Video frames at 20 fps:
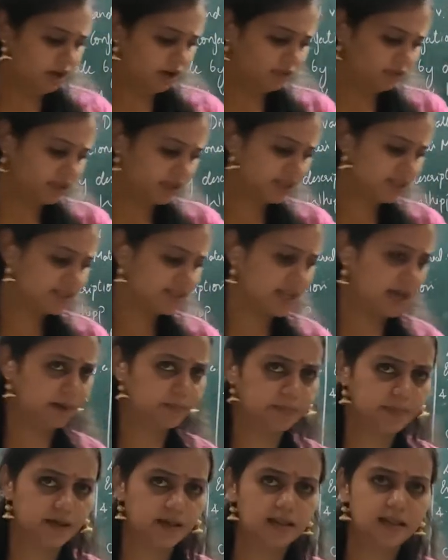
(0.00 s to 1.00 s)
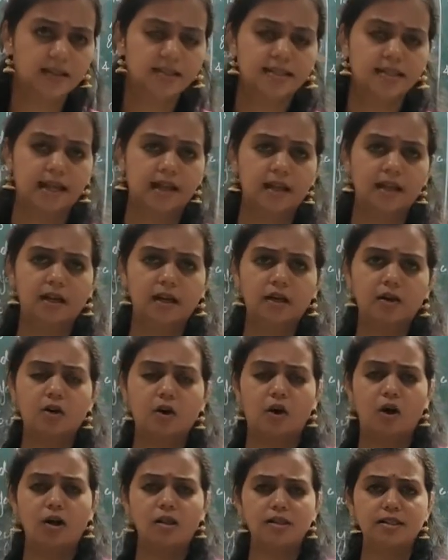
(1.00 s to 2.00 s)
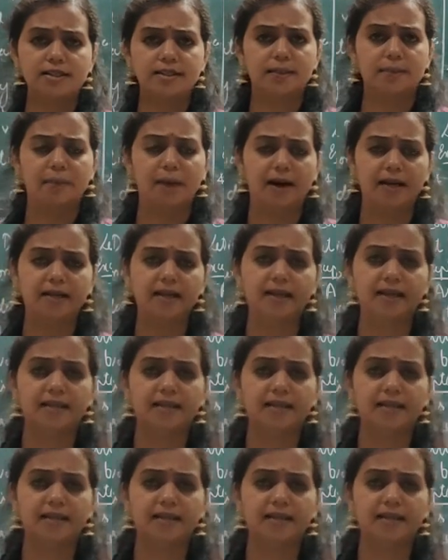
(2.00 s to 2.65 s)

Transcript: For example, the seller calls the buyer